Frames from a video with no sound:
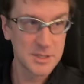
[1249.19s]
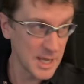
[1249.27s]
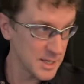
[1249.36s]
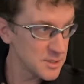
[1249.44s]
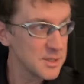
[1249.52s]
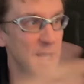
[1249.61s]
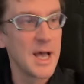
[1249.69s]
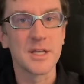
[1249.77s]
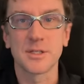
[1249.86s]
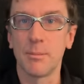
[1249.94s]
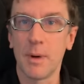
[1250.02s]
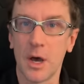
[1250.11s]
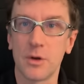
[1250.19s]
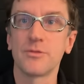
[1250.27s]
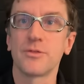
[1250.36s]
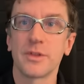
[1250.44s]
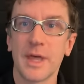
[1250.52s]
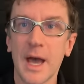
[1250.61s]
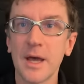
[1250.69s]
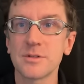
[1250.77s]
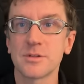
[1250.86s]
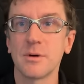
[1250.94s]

Tesla has a model for that.